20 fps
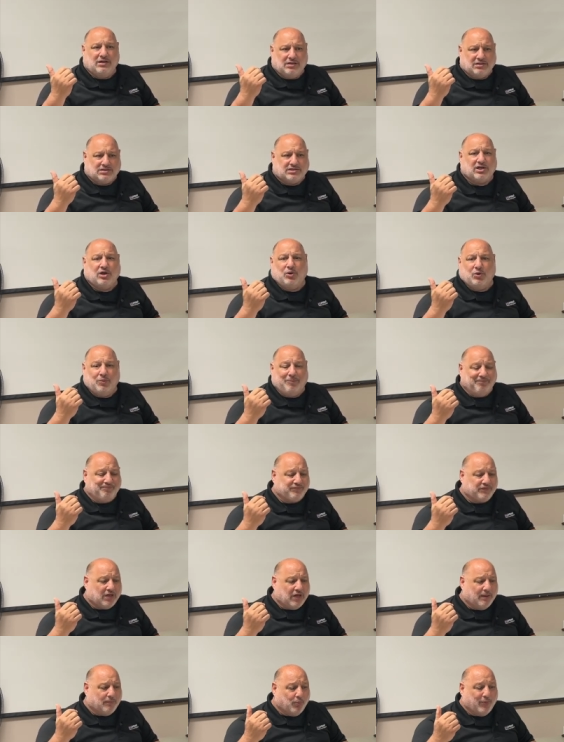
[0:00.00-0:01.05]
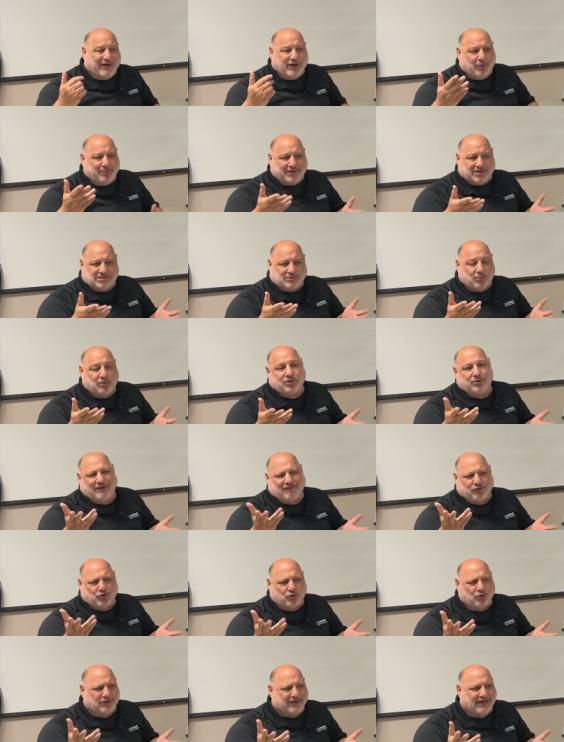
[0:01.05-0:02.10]
So um, we don't because well, you have
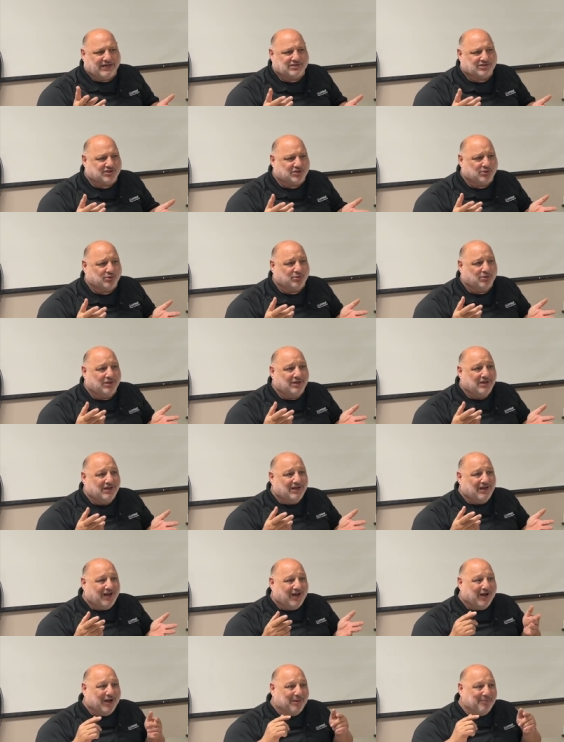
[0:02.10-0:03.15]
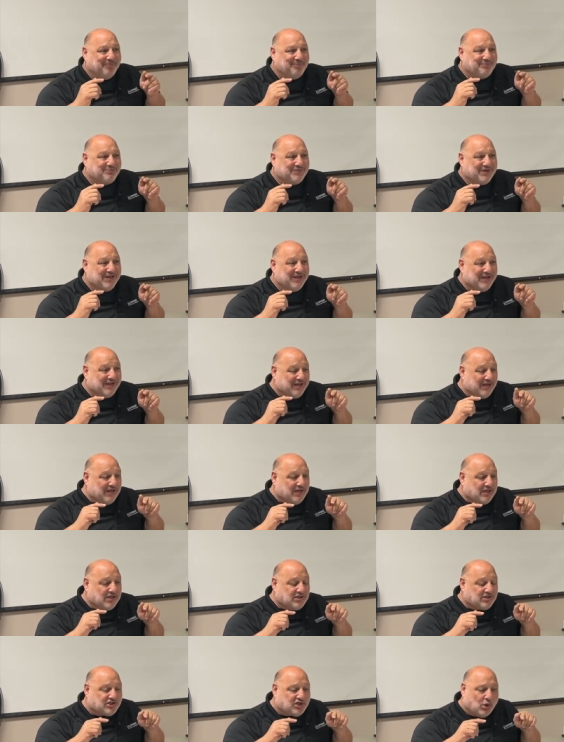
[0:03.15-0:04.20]
hurricanes too. Um,
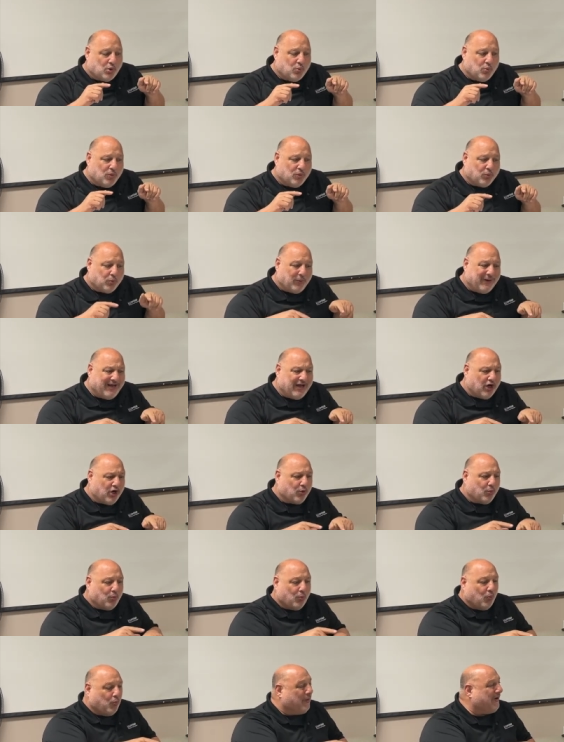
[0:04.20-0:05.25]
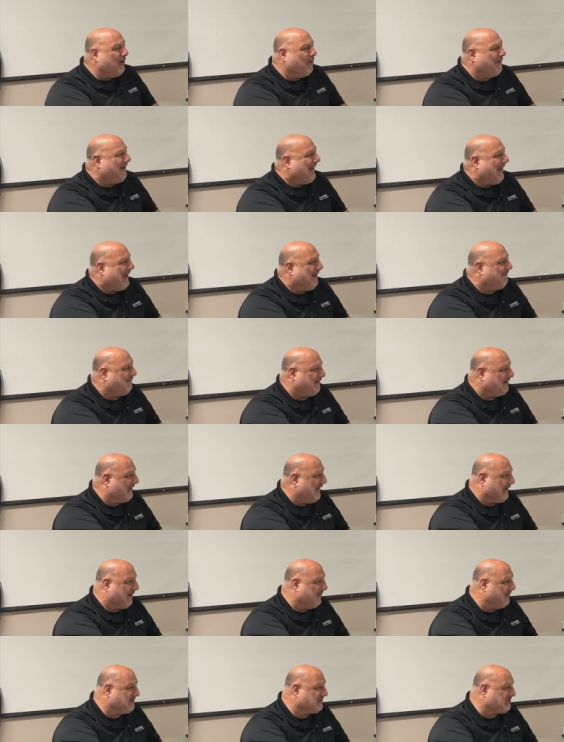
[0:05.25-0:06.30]
so where we are, we don't have a
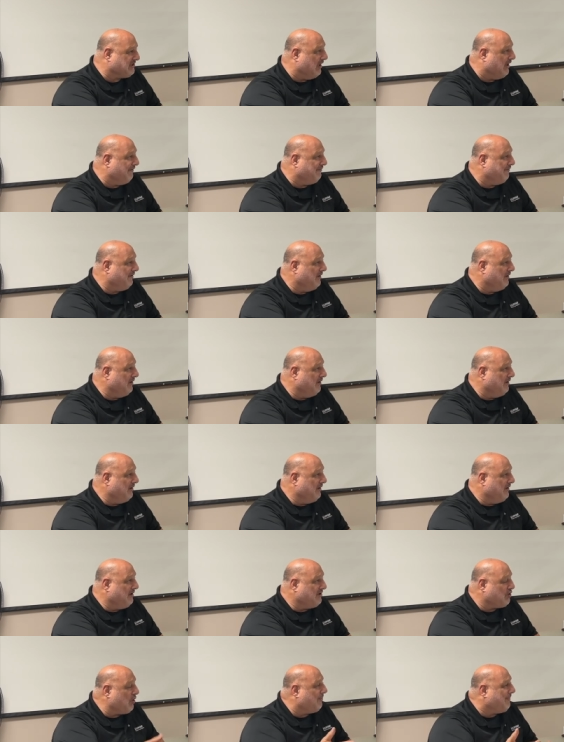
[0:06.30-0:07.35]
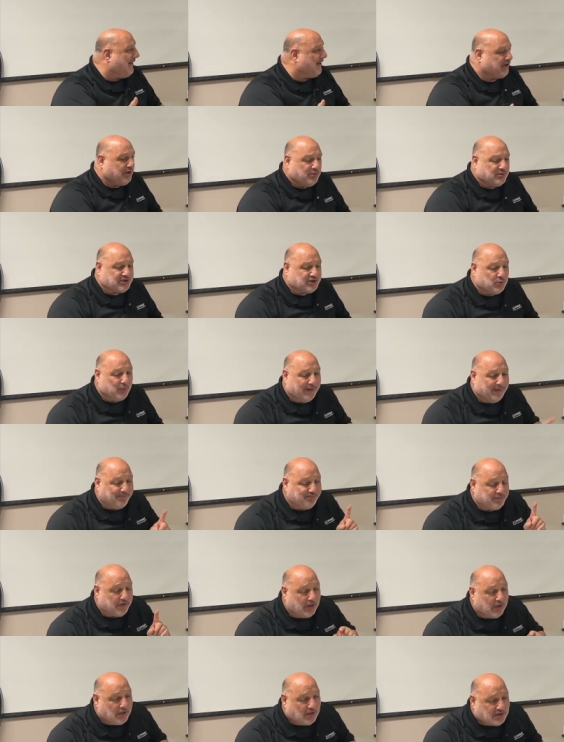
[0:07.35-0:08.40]
lot of this stuff. So I'm not used to it.
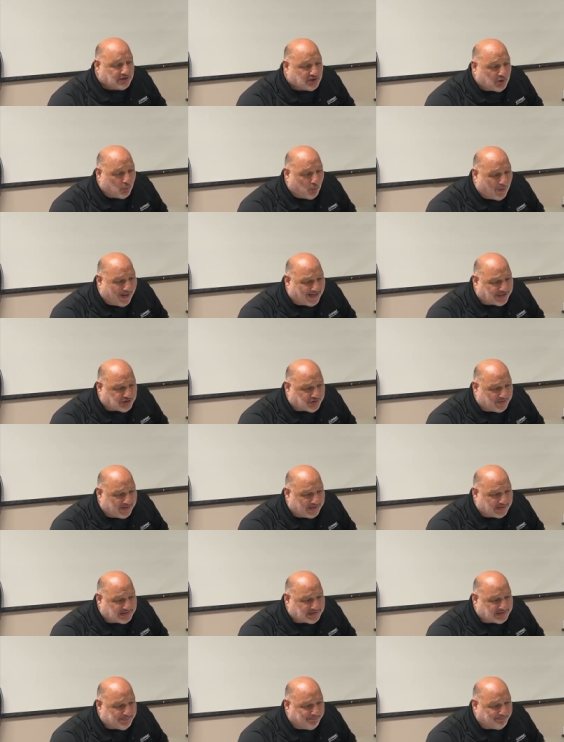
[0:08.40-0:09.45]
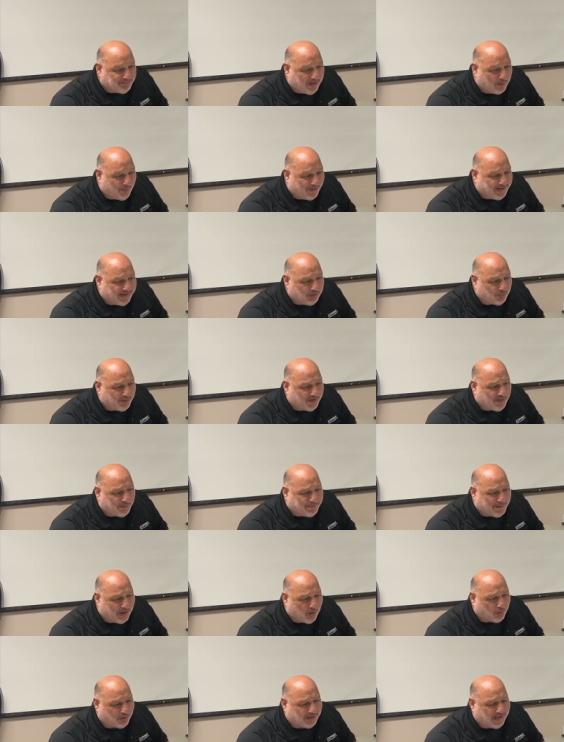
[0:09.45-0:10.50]
So watch this. I want to get rid of the
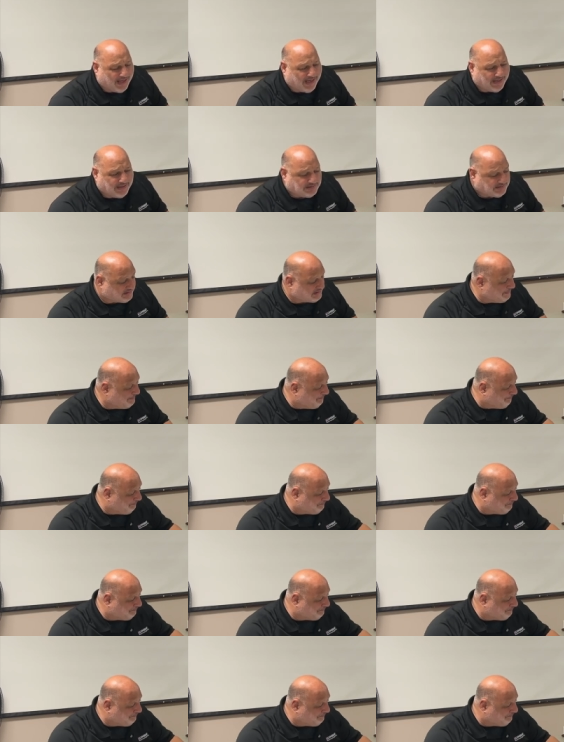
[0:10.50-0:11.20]
power lines.